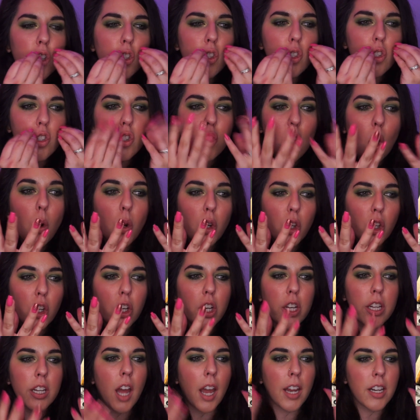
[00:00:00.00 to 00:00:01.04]
so
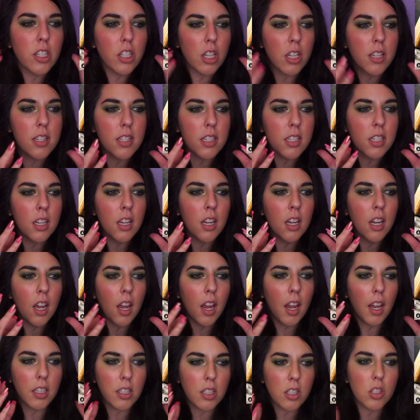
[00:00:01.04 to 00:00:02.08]
good. I just,
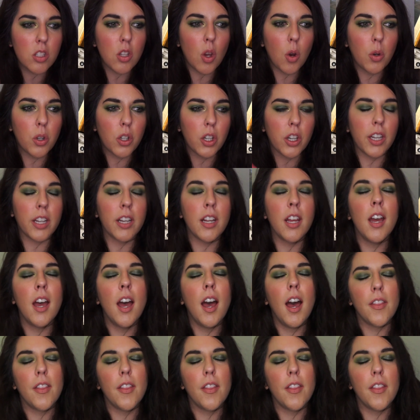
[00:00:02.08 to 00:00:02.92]
it's so good.